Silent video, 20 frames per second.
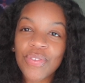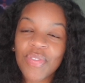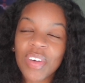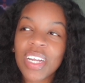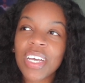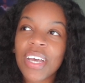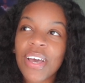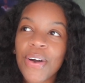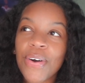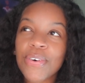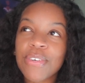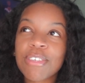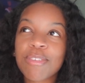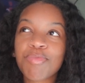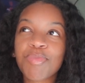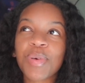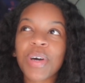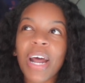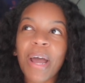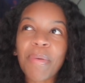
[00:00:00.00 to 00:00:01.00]

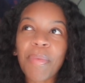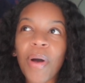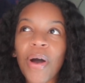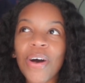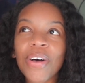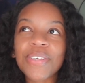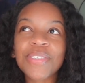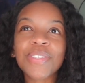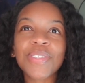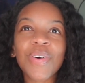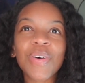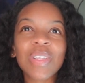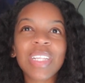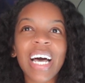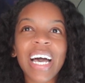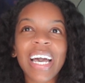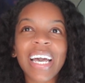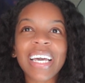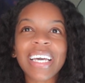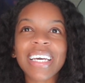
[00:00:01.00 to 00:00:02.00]
videos, but I'm also
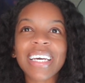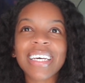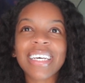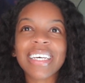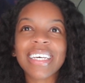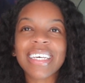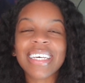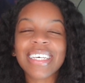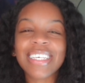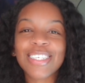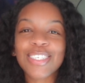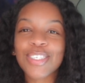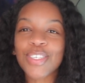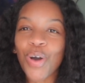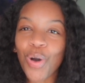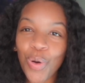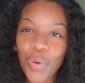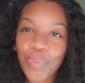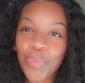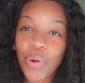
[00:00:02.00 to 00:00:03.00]
like
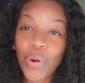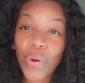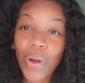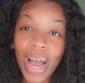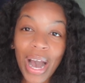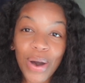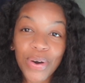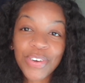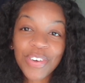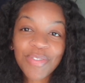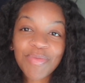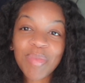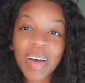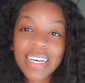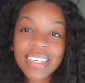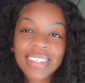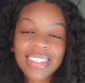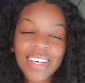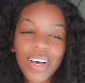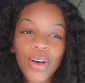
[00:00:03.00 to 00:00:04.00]
so proud of
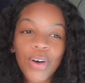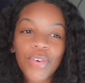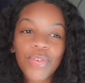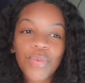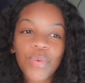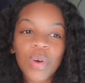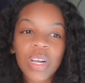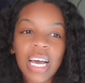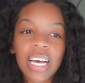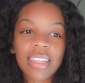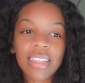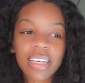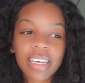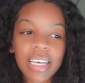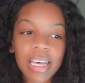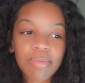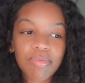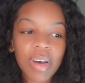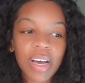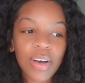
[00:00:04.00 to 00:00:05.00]
myself when I look
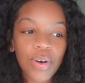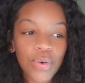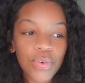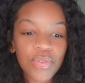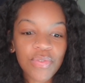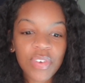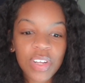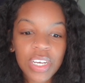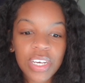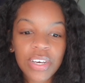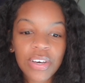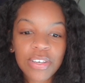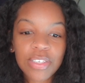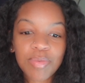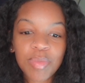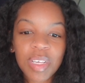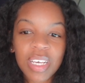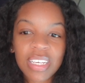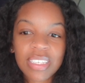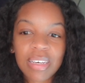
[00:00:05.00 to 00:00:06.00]
at my old videos,
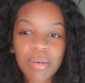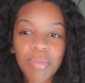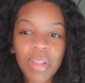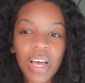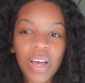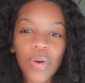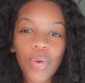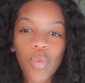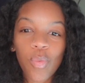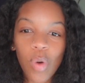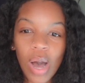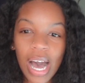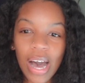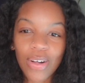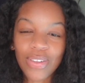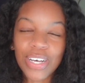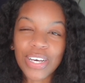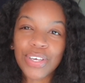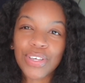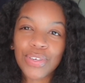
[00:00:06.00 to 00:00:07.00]
because I'm like,
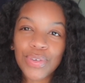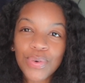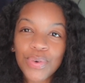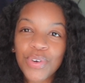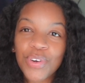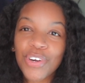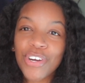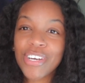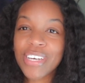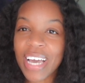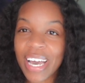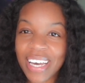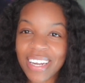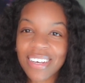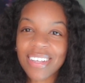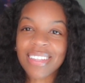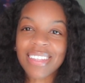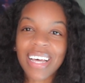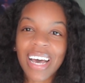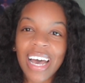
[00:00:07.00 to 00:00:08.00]
wow, like you
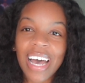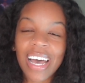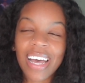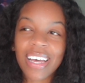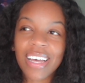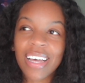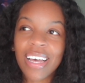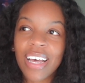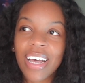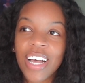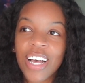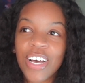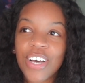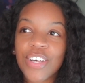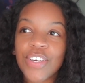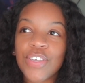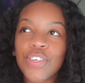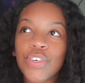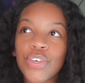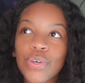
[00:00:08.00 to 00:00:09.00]
created that.
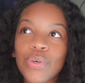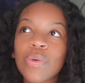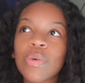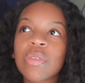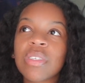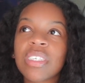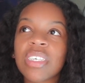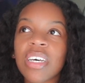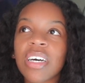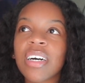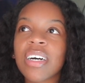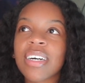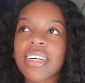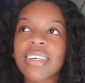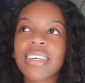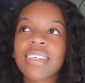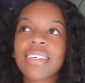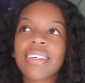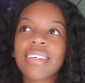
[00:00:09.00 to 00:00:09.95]
You took,